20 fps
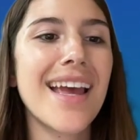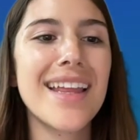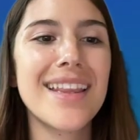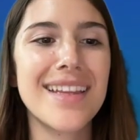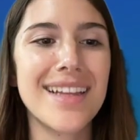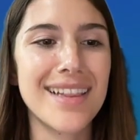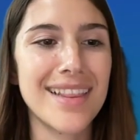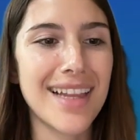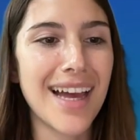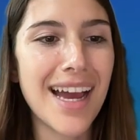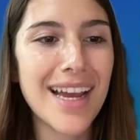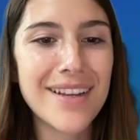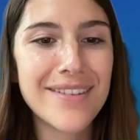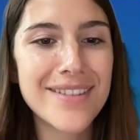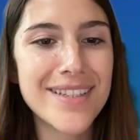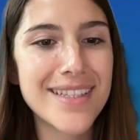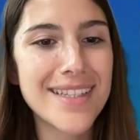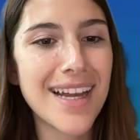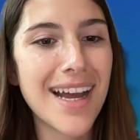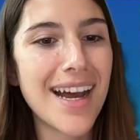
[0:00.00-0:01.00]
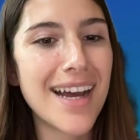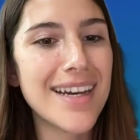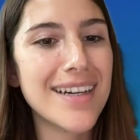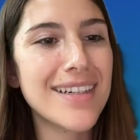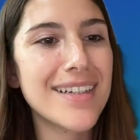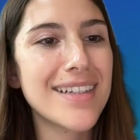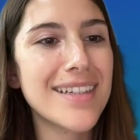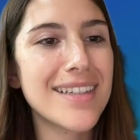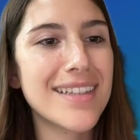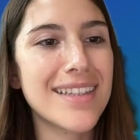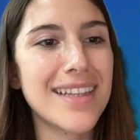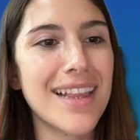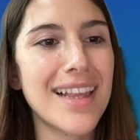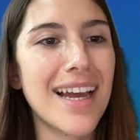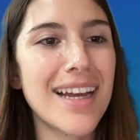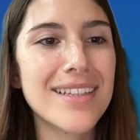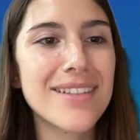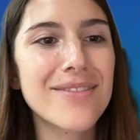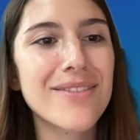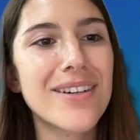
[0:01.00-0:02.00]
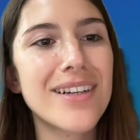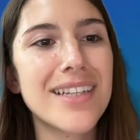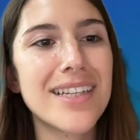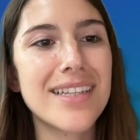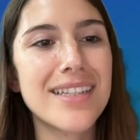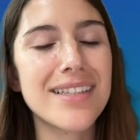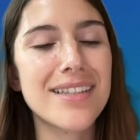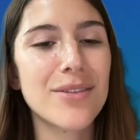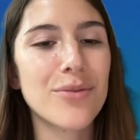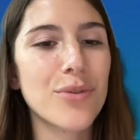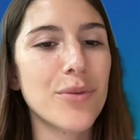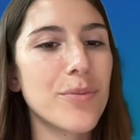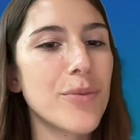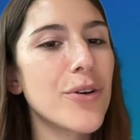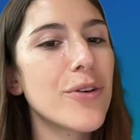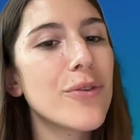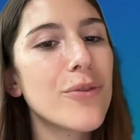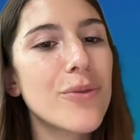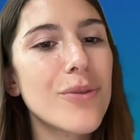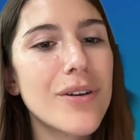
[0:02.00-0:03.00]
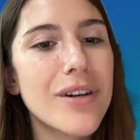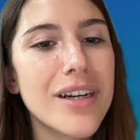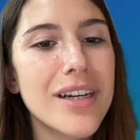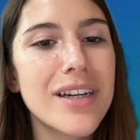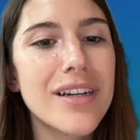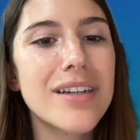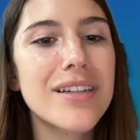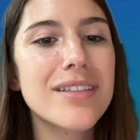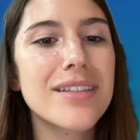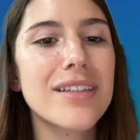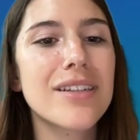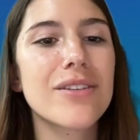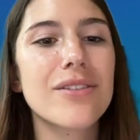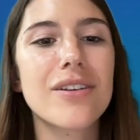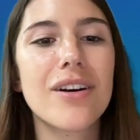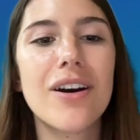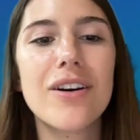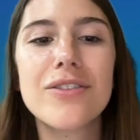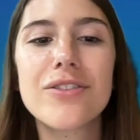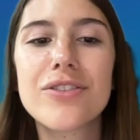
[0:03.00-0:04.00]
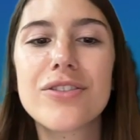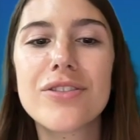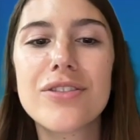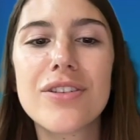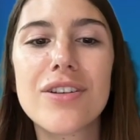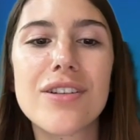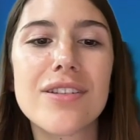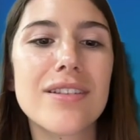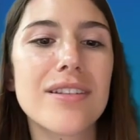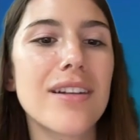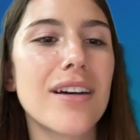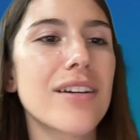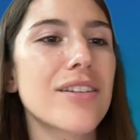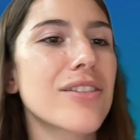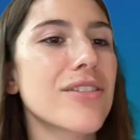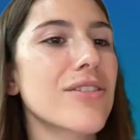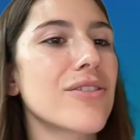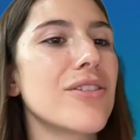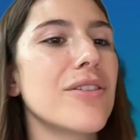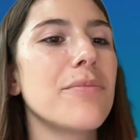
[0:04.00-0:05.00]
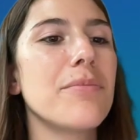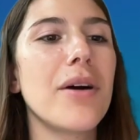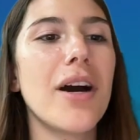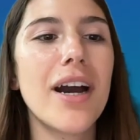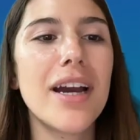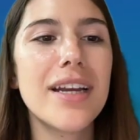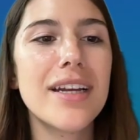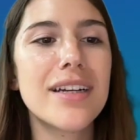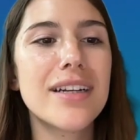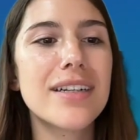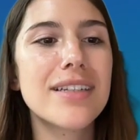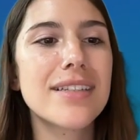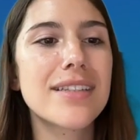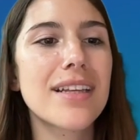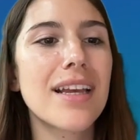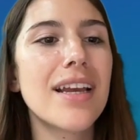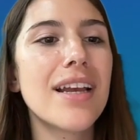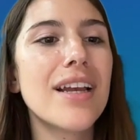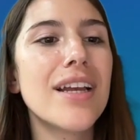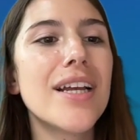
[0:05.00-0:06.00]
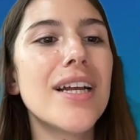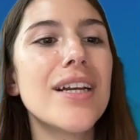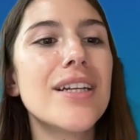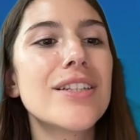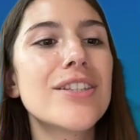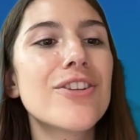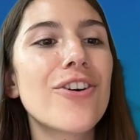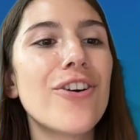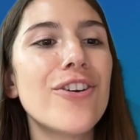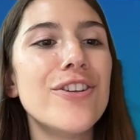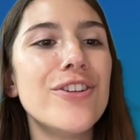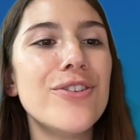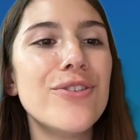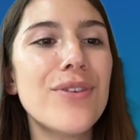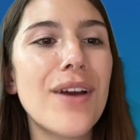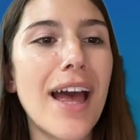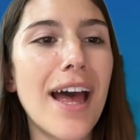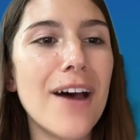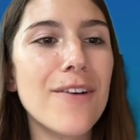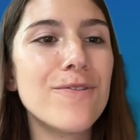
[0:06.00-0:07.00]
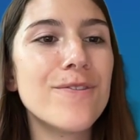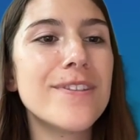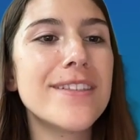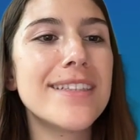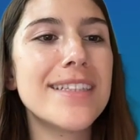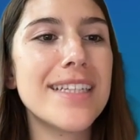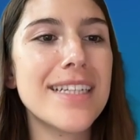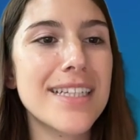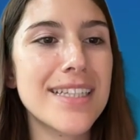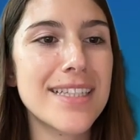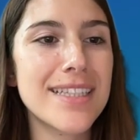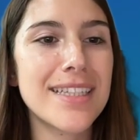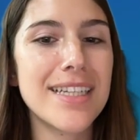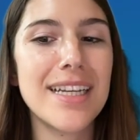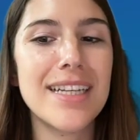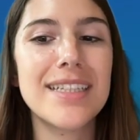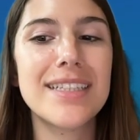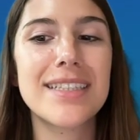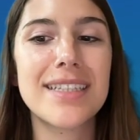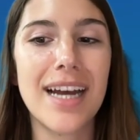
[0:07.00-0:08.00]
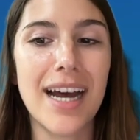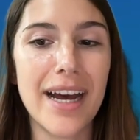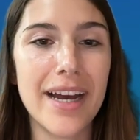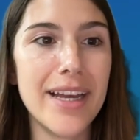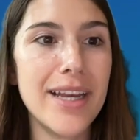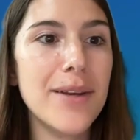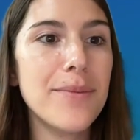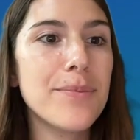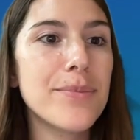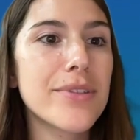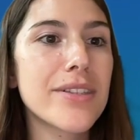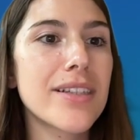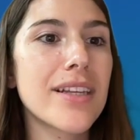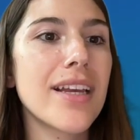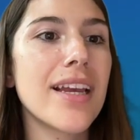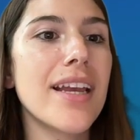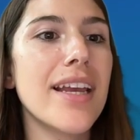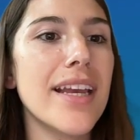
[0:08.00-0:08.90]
The lifestyle, the last one is remote workers, eco-conscious, luxury buyers. So you have 16 types.